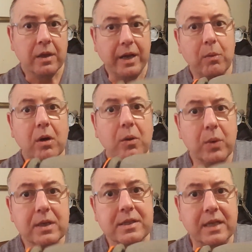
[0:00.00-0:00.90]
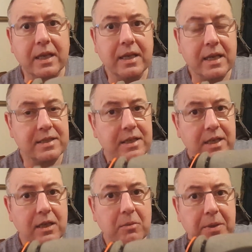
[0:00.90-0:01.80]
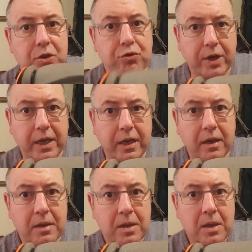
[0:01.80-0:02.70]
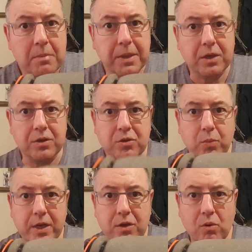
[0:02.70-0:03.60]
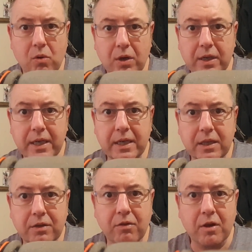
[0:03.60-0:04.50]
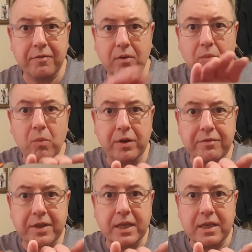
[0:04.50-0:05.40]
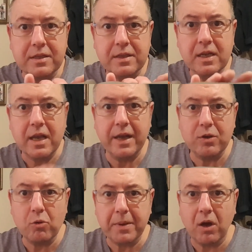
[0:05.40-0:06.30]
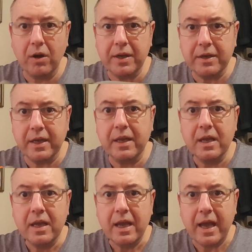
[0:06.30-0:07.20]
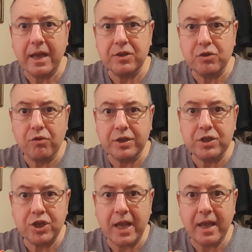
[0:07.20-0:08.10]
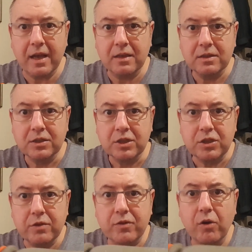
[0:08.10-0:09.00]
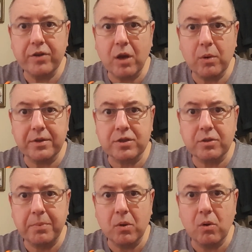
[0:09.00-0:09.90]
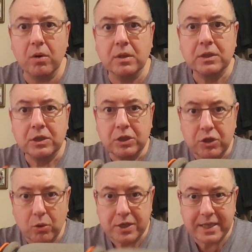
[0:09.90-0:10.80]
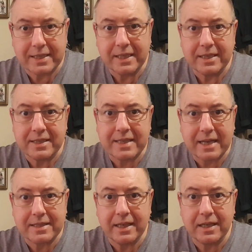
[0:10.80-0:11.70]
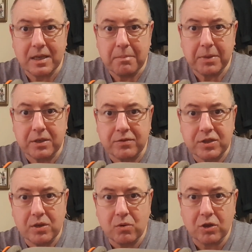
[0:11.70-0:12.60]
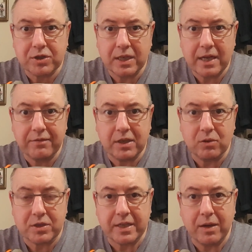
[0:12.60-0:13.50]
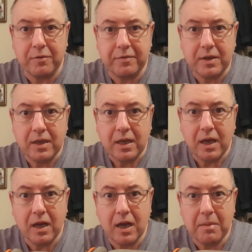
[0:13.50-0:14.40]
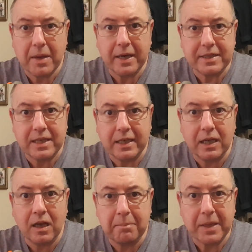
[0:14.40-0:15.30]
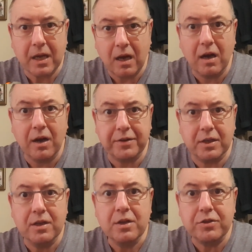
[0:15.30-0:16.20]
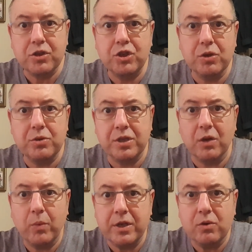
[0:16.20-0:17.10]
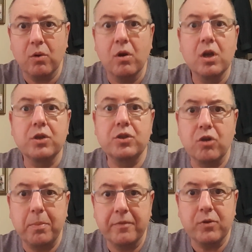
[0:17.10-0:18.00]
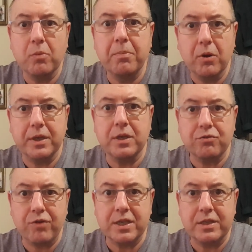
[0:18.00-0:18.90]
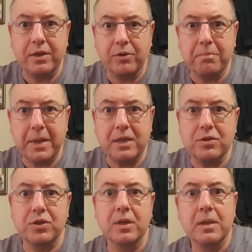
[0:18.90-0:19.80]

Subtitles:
Now what I will say is it's a little bit trickier because when you're leaning the rifle on one of these and you're behind it and you're on a chair, you've got no other support. You're sitting static, but you've still got to level yourself, and it's a little bit harder than shooting when your top of your body is rested on a bench.